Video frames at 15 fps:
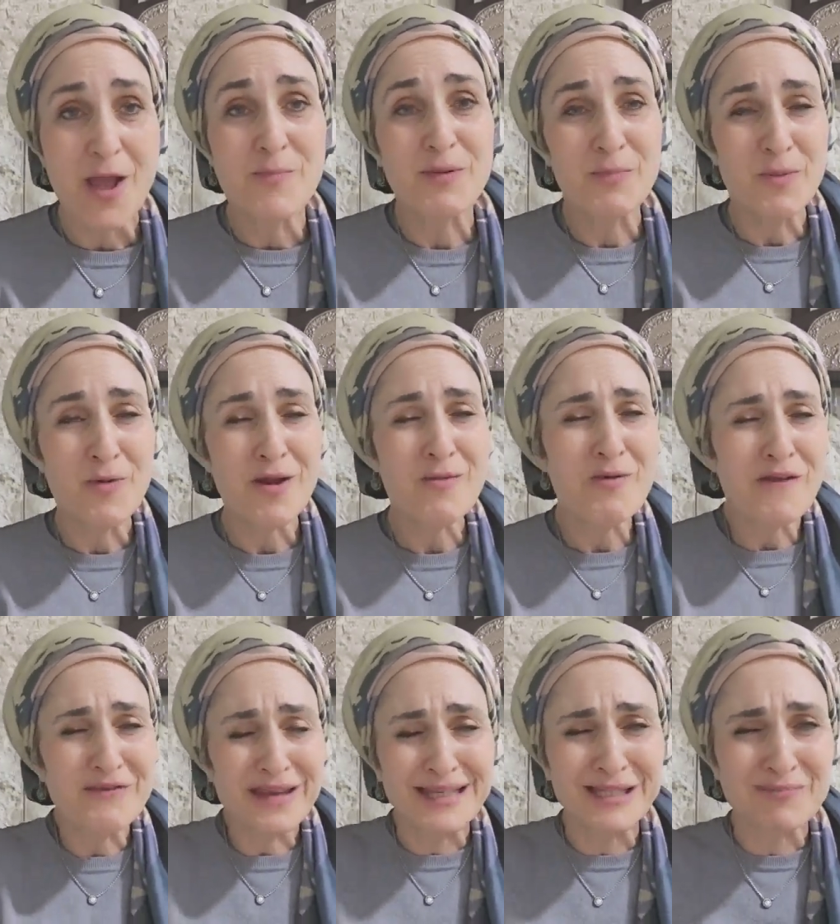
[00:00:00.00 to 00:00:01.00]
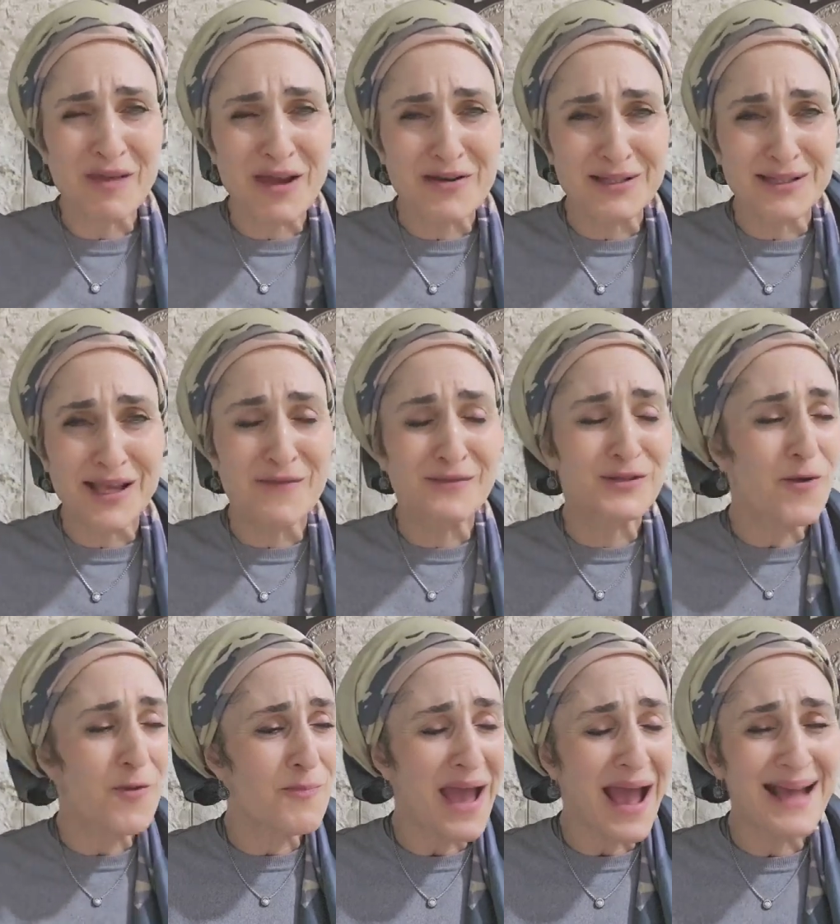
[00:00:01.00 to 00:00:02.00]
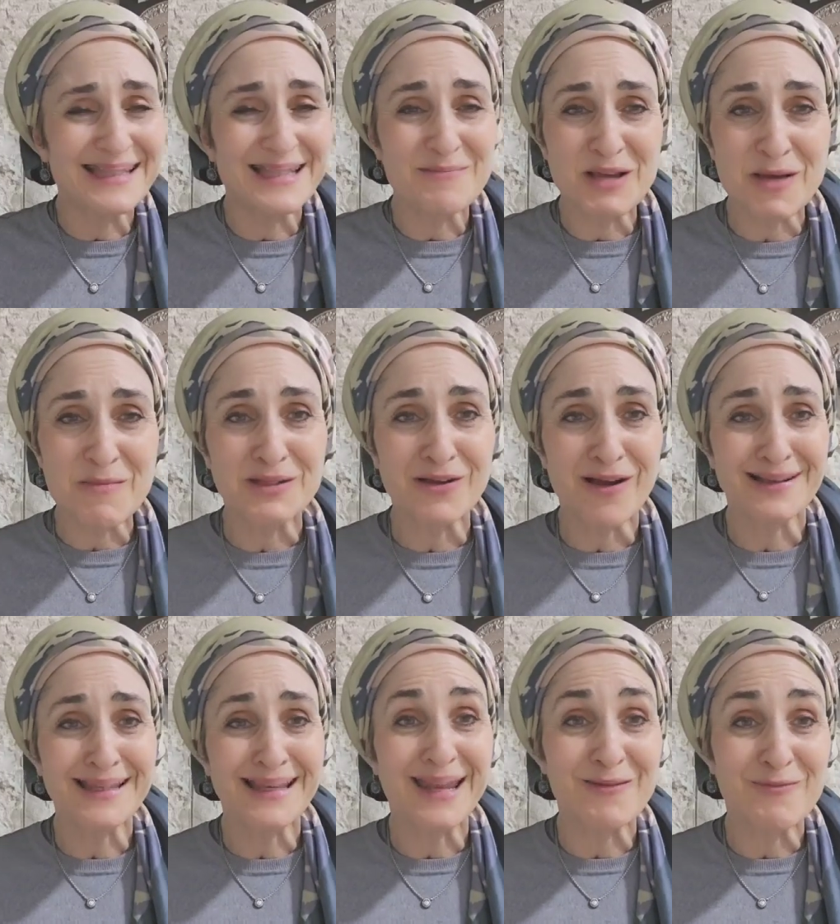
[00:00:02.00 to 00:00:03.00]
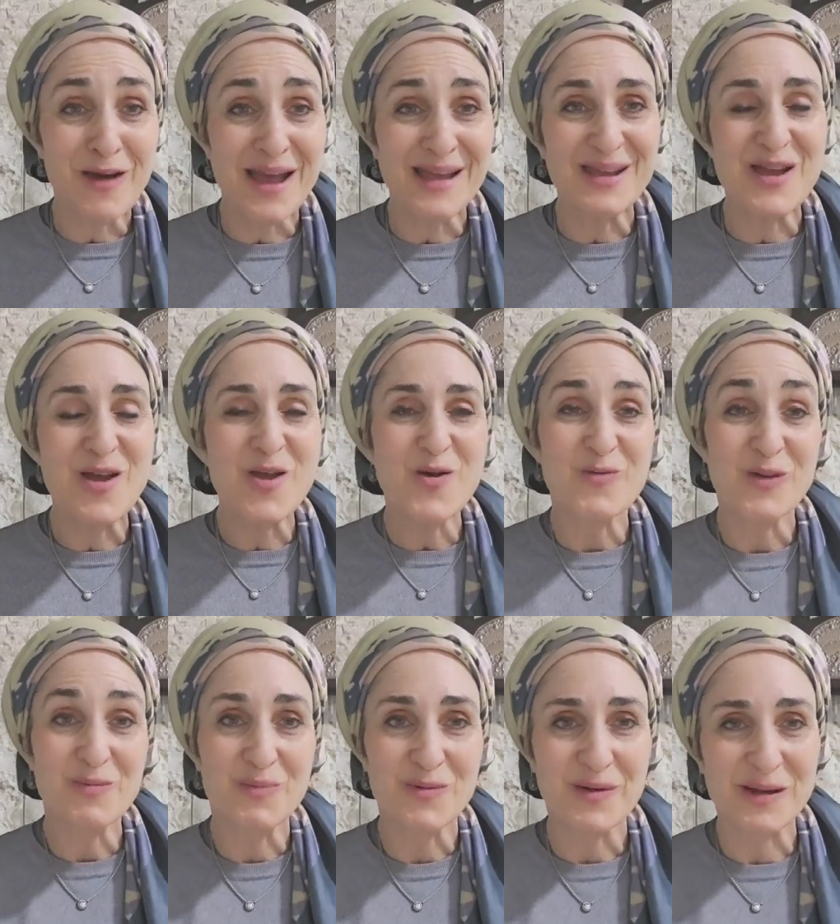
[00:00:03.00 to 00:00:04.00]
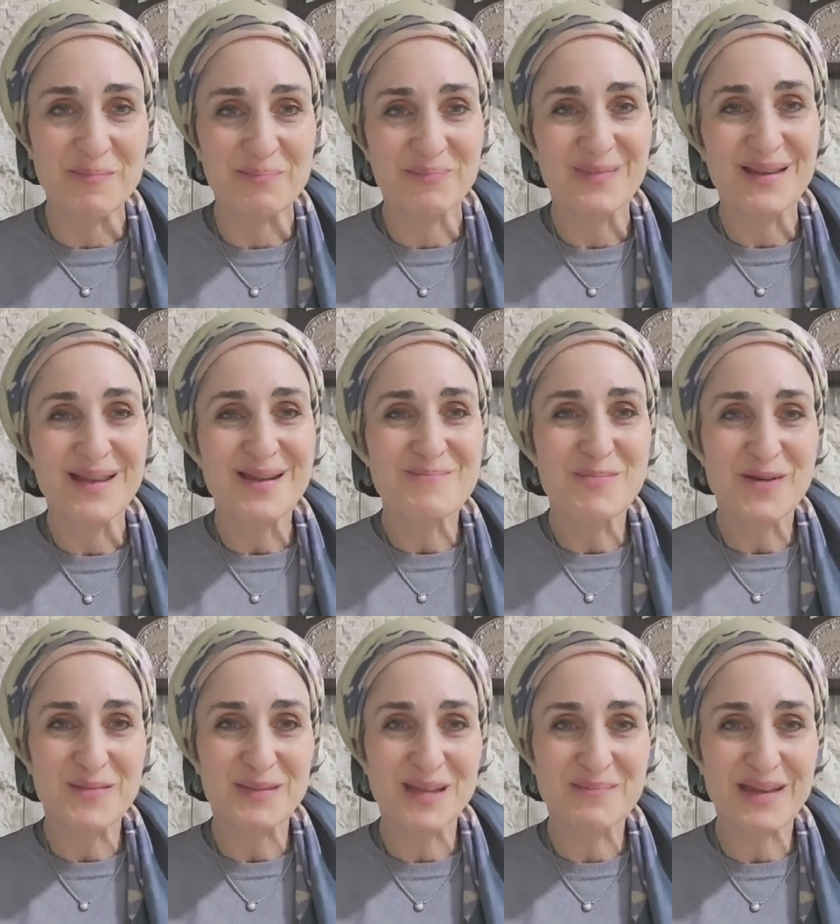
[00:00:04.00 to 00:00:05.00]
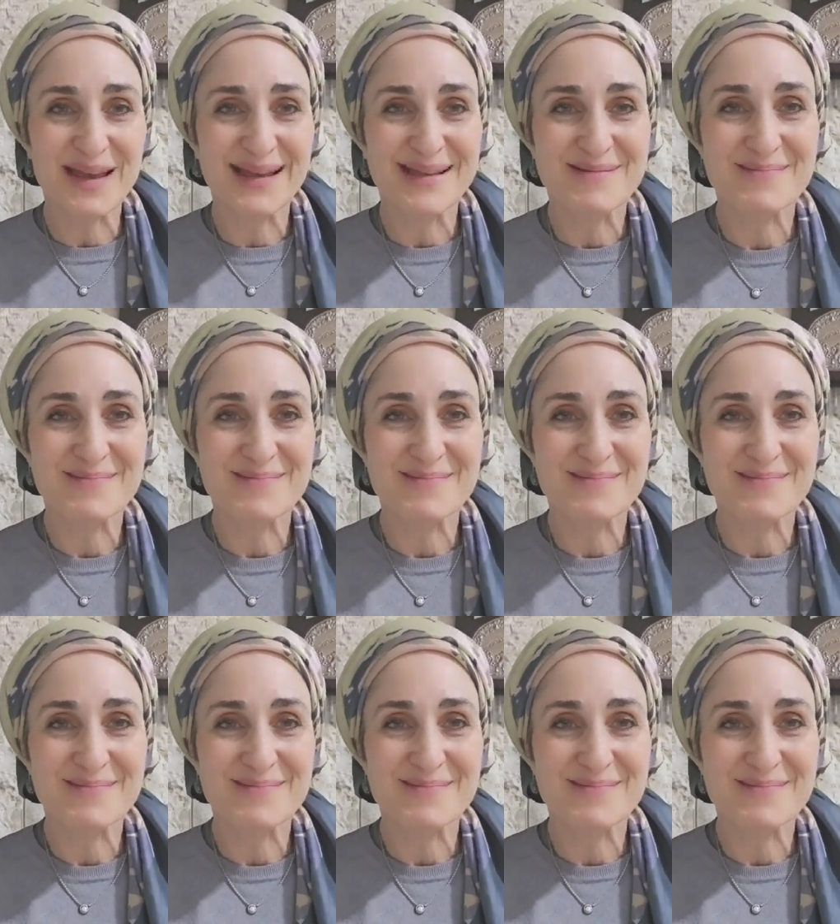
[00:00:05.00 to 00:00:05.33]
But Purim, we have to expand ourselves, go past it, become intoxicated. What? With Purim. Purim Sameach.